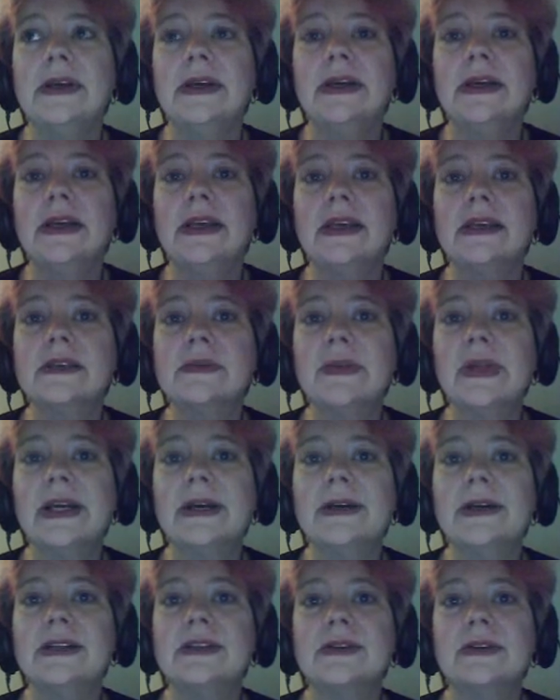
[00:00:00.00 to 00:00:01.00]
His
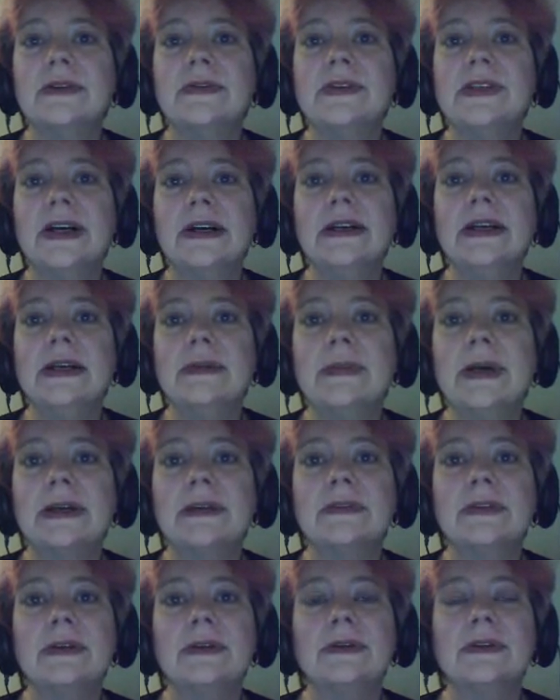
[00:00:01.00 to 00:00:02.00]
player had sort of dug him
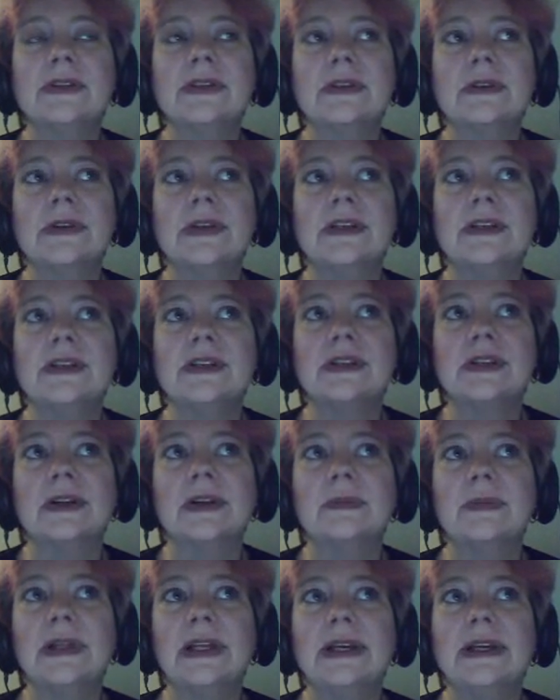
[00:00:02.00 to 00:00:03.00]
out of cold storage and
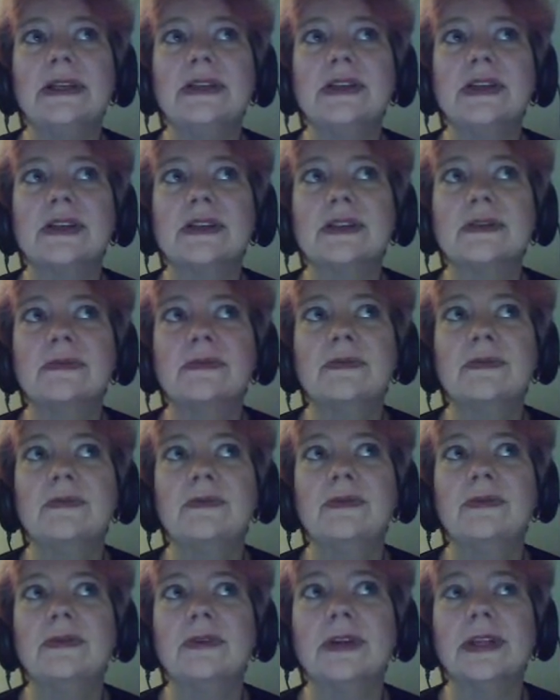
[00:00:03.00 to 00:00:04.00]
started playing just
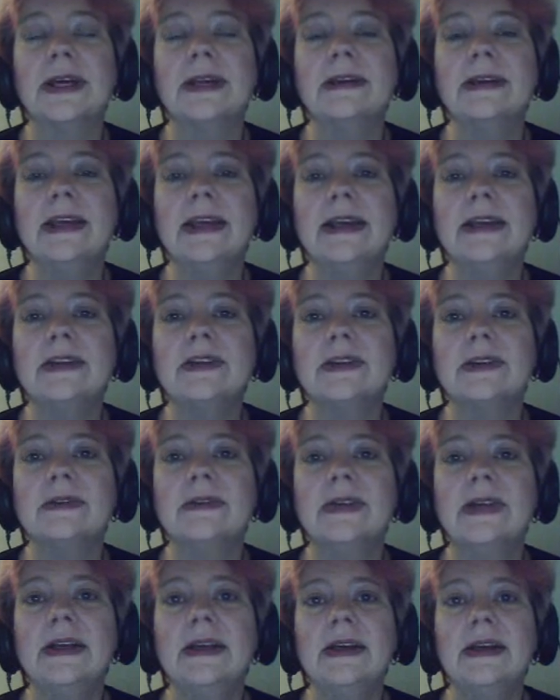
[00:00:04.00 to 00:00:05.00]
for that occasion.